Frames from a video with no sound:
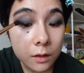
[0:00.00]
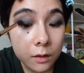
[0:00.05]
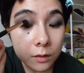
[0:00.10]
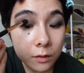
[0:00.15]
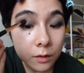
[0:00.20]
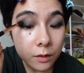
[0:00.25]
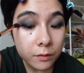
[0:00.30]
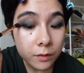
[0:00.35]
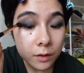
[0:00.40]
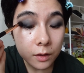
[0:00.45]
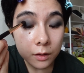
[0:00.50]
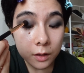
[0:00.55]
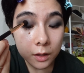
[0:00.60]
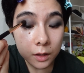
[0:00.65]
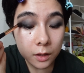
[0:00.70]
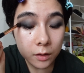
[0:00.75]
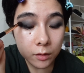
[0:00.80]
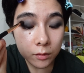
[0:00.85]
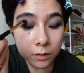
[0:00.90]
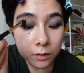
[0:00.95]
No, I feel
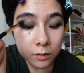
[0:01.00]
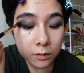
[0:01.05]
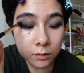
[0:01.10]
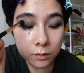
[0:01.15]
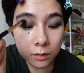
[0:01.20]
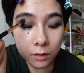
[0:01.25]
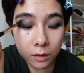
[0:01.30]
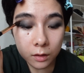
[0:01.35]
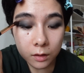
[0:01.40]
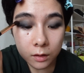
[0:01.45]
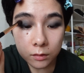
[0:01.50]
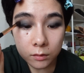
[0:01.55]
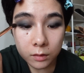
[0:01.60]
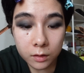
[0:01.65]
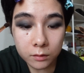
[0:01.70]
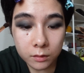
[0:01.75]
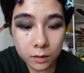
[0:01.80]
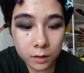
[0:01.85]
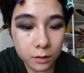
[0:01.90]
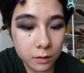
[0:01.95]
like I always do that and I
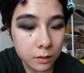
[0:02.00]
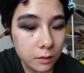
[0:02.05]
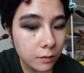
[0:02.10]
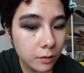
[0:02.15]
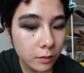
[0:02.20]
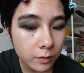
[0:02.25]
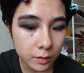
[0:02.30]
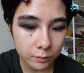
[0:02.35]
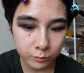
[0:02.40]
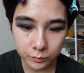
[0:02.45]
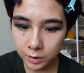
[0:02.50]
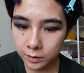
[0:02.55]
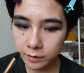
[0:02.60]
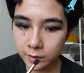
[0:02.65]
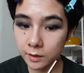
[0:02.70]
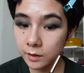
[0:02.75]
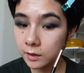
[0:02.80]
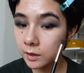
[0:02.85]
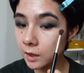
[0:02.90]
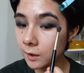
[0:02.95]
regret it, so I'm just
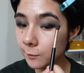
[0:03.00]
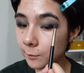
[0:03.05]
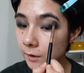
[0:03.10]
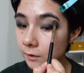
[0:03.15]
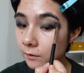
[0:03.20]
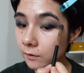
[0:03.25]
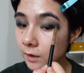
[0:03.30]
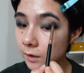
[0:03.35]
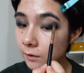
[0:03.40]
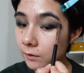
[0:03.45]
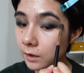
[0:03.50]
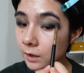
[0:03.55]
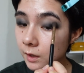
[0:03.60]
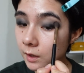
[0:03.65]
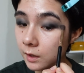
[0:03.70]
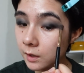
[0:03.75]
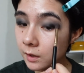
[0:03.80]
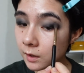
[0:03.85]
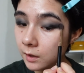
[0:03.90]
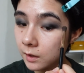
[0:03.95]
gonna keep it very
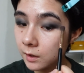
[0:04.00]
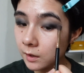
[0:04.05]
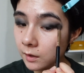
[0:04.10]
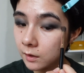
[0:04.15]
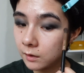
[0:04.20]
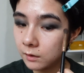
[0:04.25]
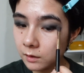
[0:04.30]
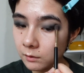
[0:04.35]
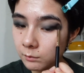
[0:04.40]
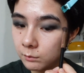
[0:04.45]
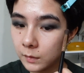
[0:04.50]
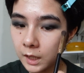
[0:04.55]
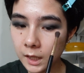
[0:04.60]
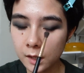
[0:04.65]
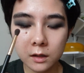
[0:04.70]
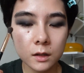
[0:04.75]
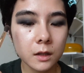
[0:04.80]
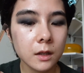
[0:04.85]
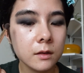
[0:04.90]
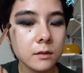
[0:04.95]

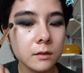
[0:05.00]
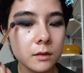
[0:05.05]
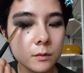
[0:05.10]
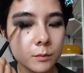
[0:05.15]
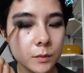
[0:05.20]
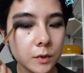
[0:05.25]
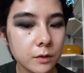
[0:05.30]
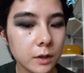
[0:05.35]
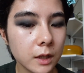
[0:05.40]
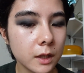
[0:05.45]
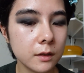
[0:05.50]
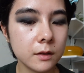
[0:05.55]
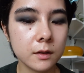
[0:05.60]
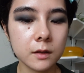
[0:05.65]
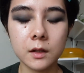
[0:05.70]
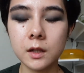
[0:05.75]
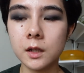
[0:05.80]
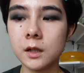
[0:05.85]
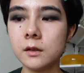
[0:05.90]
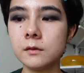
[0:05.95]
matte and smoky
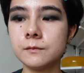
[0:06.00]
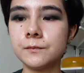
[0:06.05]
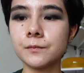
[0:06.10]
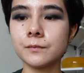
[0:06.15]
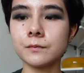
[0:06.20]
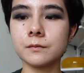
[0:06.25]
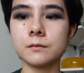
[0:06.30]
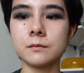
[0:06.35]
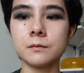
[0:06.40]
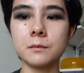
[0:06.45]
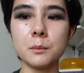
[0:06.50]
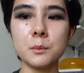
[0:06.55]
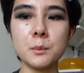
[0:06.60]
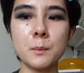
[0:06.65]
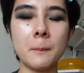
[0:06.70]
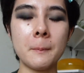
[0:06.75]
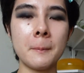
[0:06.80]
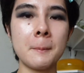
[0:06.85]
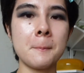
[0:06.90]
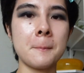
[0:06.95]
today.
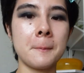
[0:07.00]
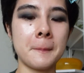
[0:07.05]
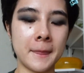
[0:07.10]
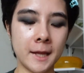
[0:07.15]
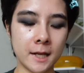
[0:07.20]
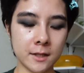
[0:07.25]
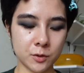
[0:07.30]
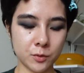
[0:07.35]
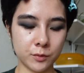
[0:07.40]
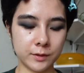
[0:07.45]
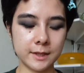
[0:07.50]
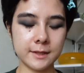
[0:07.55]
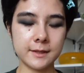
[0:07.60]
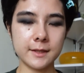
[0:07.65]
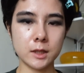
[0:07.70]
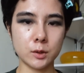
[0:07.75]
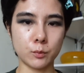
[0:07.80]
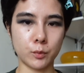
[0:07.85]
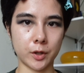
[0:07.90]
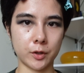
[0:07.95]
So this
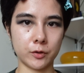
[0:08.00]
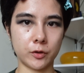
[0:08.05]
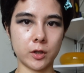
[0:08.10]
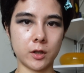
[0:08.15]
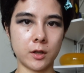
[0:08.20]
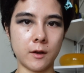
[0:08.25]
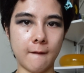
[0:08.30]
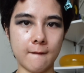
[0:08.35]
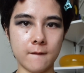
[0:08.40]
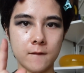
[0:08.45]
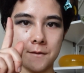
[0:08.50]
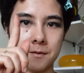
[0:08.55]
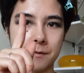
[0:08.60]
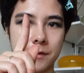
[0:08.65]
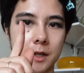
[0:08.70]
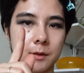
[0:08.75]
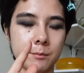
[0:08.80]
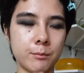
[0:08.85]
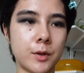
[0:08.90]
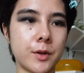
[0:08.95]
is where the
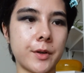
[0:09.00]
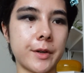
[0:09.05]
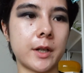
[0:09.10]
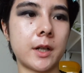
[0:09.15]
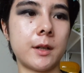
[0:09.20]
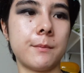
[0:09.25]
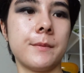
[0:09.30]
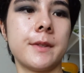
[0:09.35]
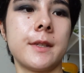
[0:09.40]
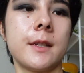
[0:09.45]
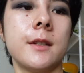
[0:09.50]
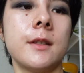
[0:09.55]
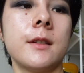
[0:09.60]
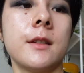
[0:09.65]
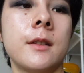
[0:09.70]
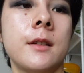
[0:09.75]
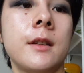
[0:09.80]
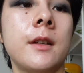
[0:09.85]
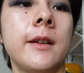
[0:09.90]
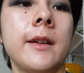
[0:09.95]
fun part comes in,
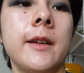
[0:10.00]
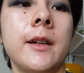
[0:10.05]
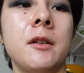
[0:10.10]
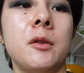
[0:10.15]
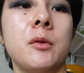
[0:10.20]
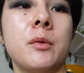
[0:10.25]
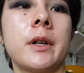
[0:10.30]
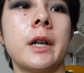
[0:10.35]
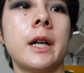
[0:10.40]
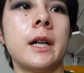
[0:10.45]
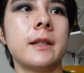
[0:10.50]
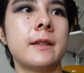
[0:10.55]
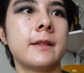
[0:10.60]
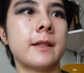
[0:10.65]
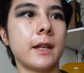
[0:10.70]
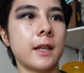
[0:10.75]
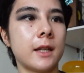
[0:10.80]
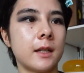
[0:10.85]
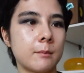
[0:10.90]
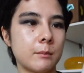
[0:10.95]
where I
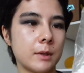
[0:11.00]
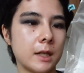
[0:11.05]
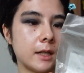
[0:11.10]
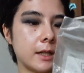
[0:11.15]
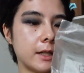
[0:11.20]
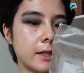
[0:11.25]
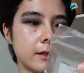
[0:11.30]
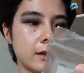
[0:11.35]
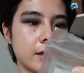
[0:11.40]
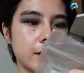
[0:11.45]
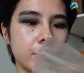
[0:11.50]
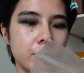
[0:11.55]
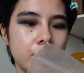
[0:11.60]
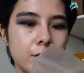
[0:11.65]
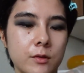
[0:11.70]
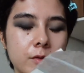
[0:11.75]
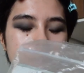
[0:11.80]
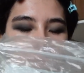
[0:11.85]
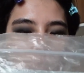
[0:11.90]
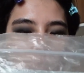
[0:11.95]
take my little